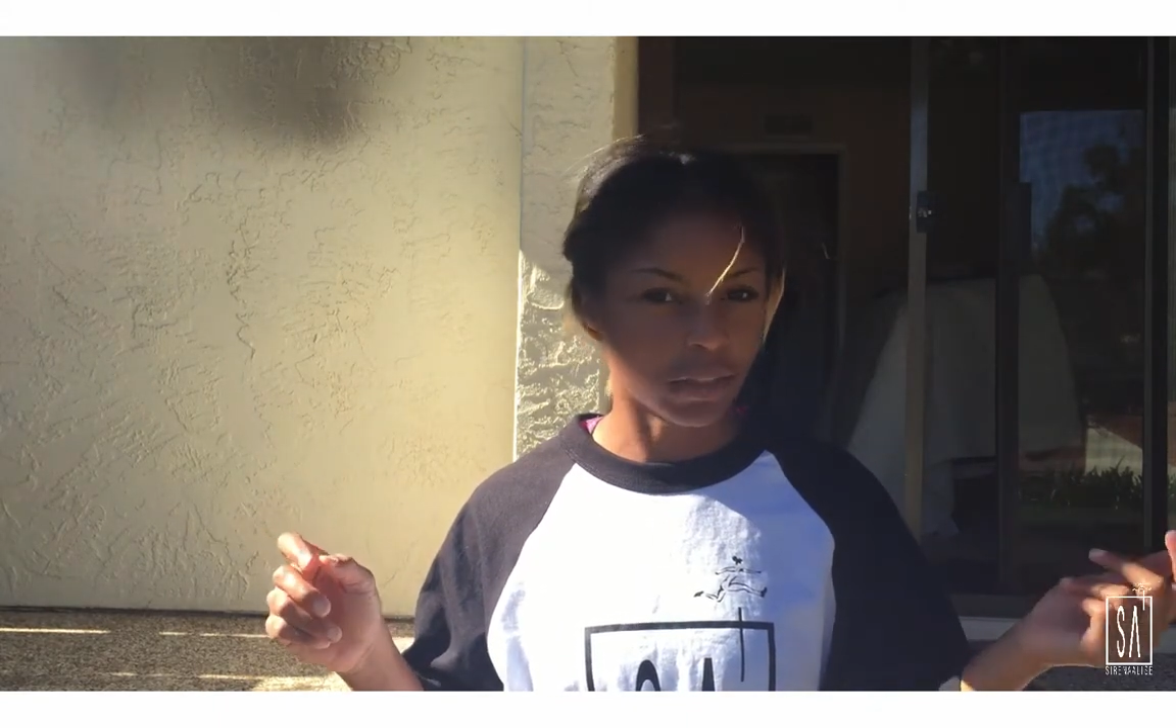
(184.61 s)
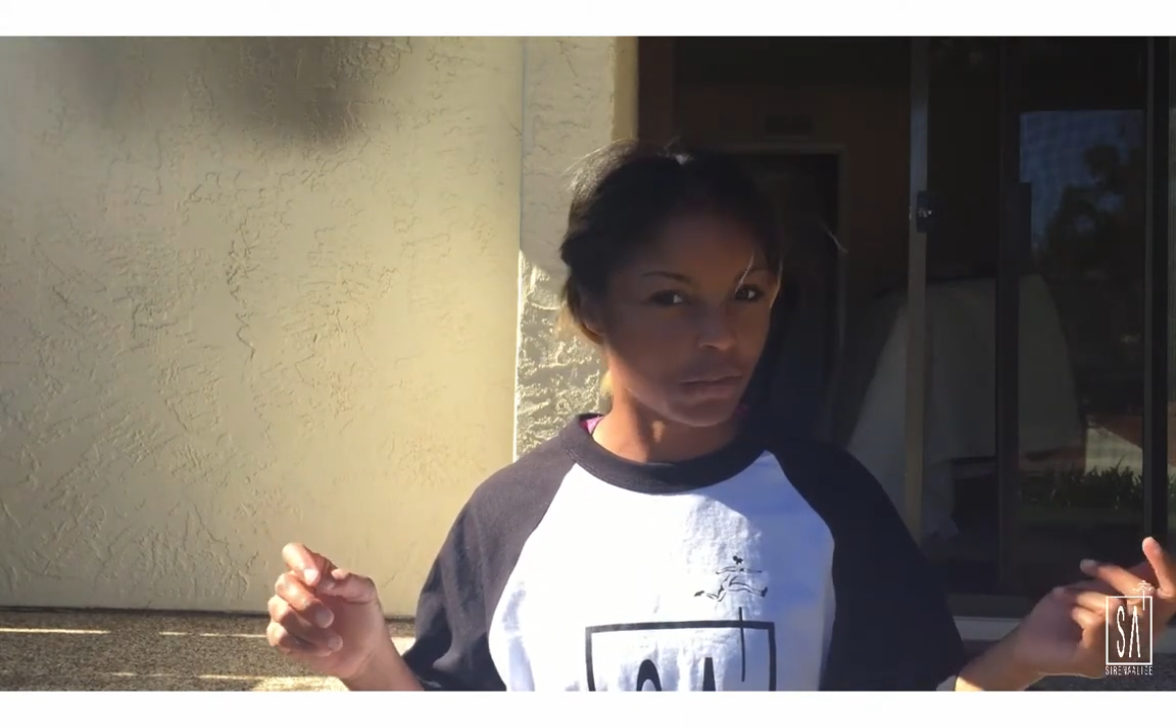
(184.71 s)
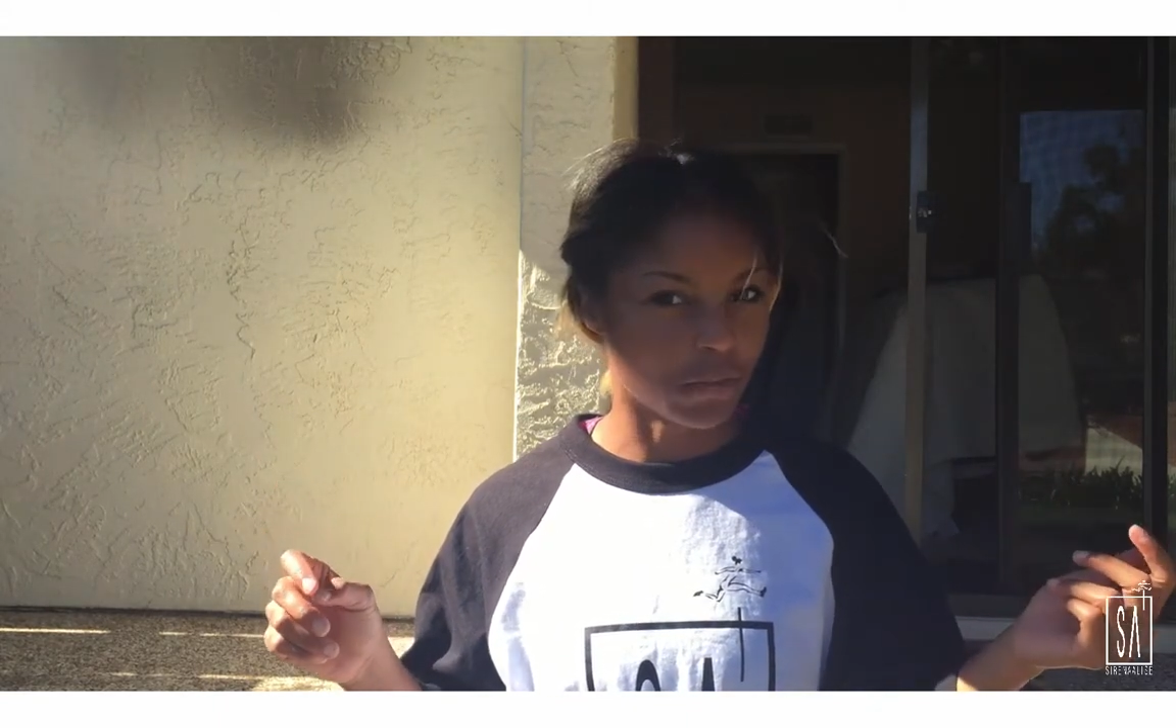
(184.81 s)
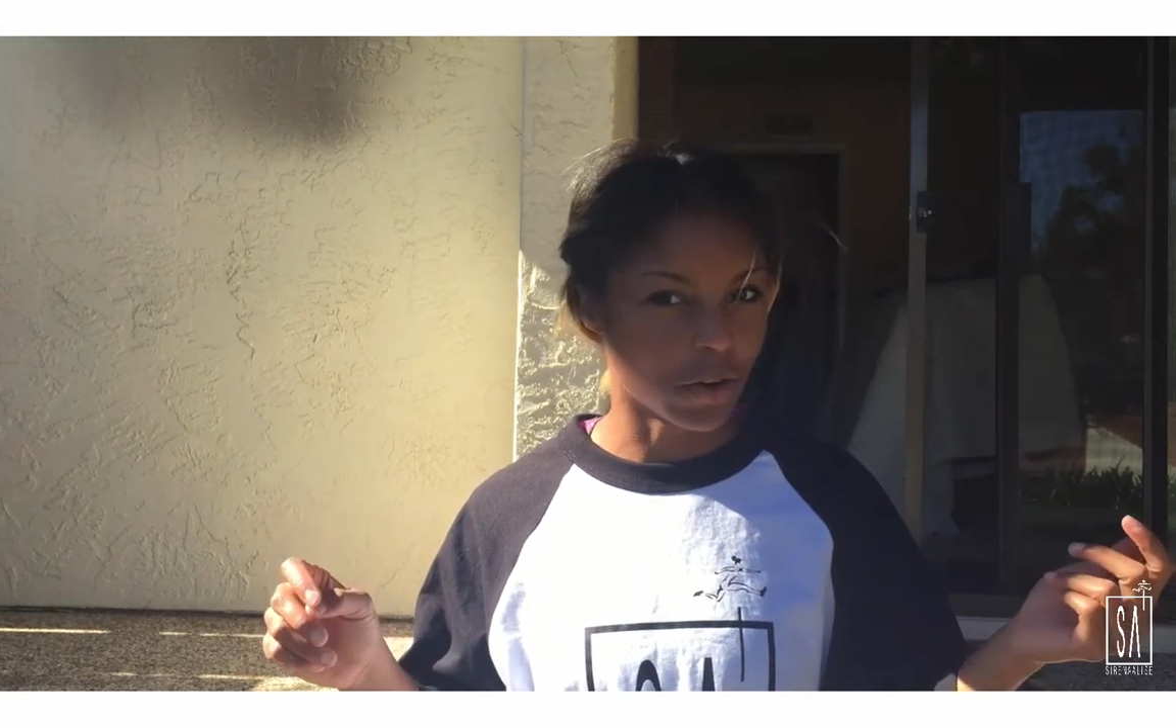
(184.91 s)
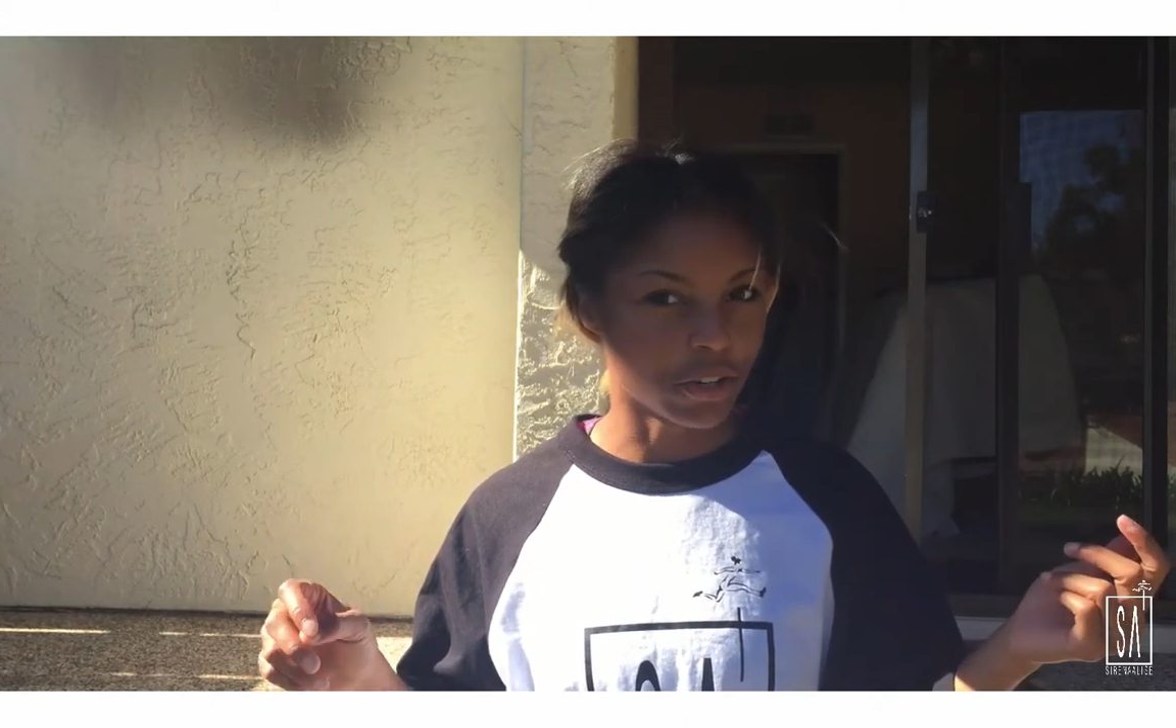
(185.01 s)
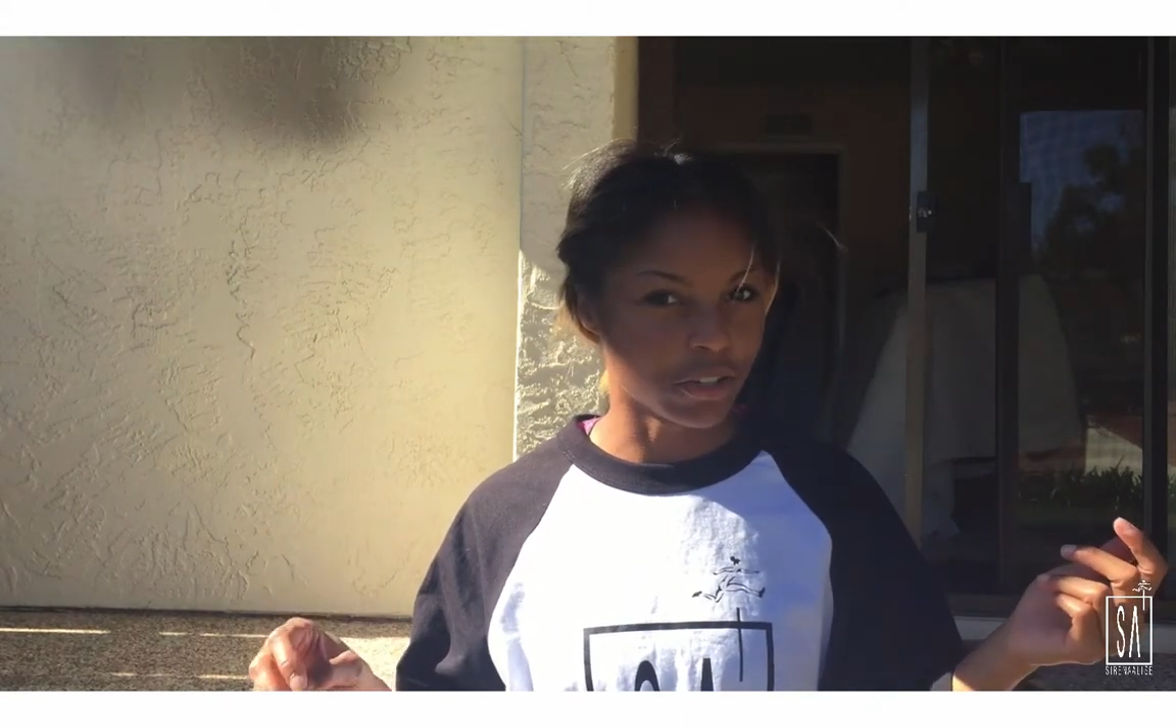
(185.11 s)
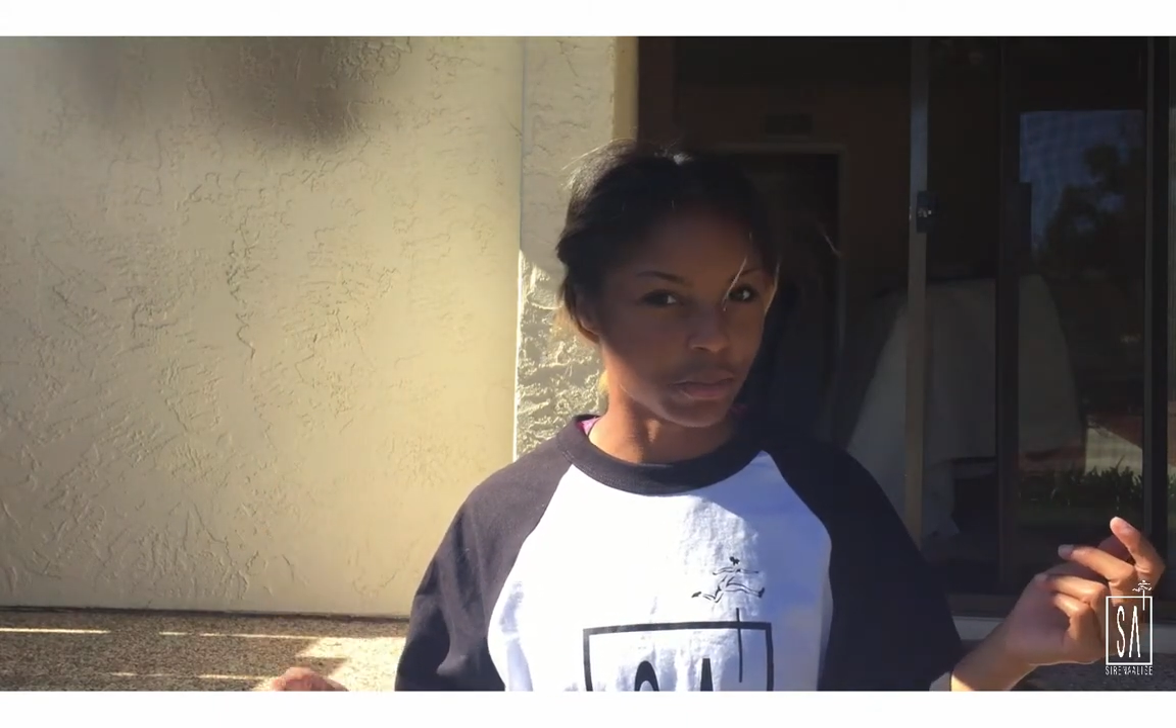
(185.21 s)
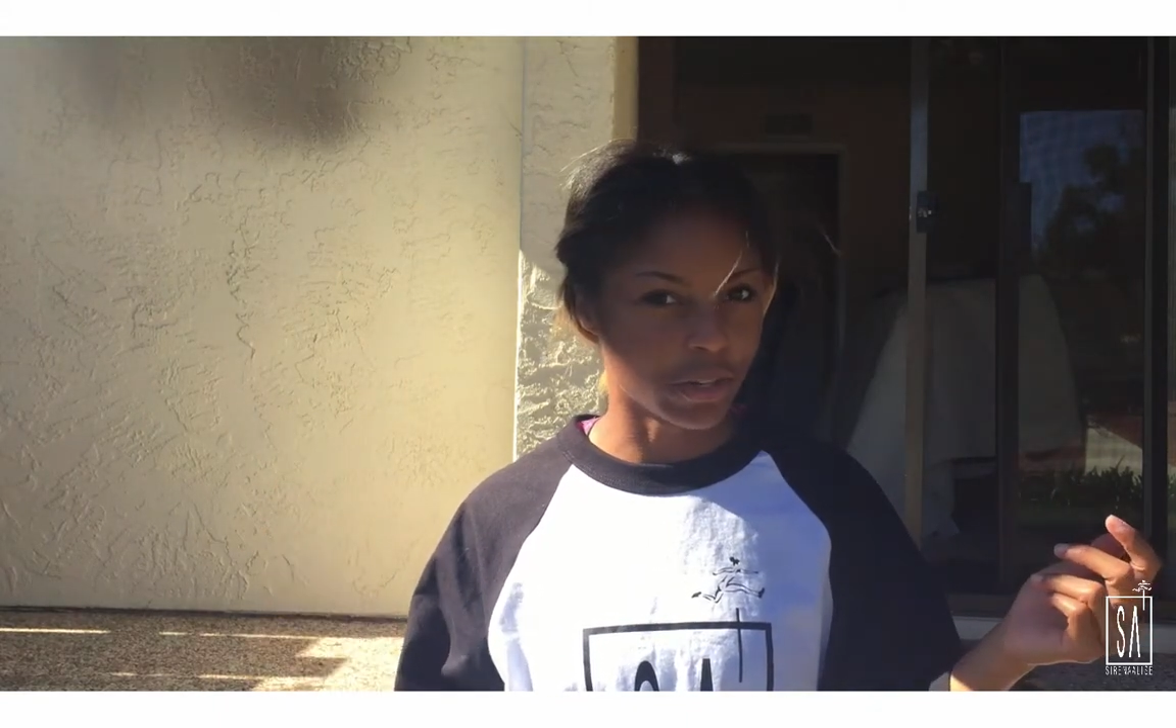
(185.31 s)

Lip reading: the 400